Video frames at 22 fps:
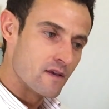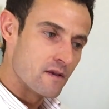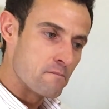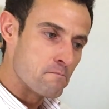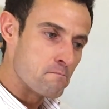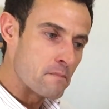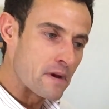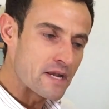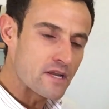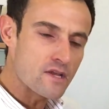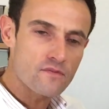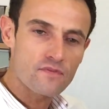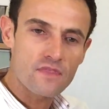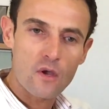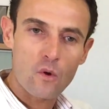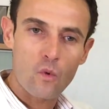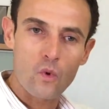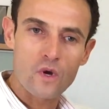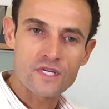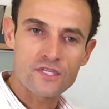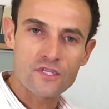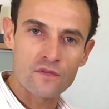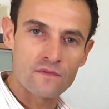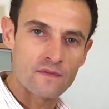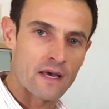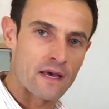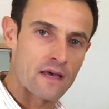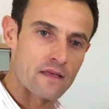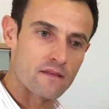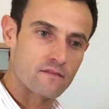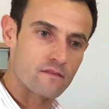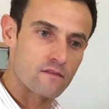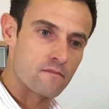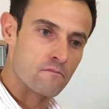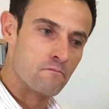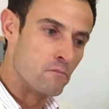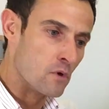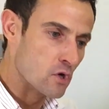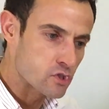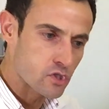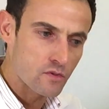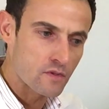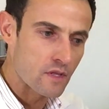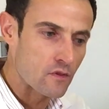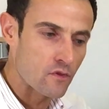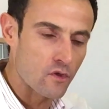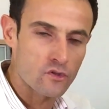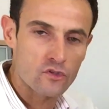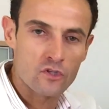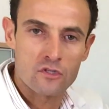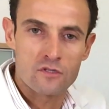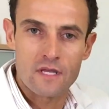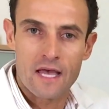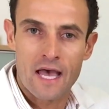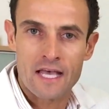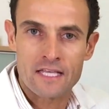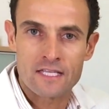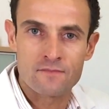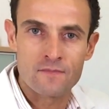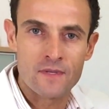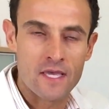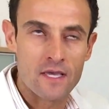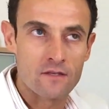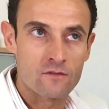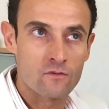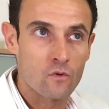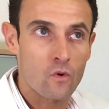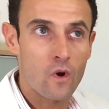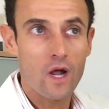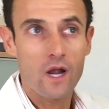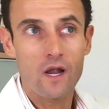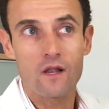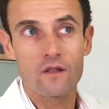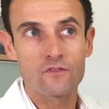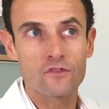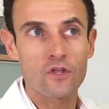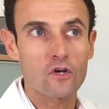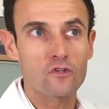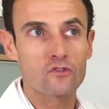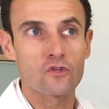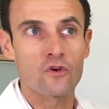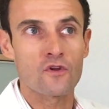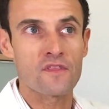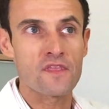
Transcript: Many of the questions that most of the doctors ask me is, well, Dr.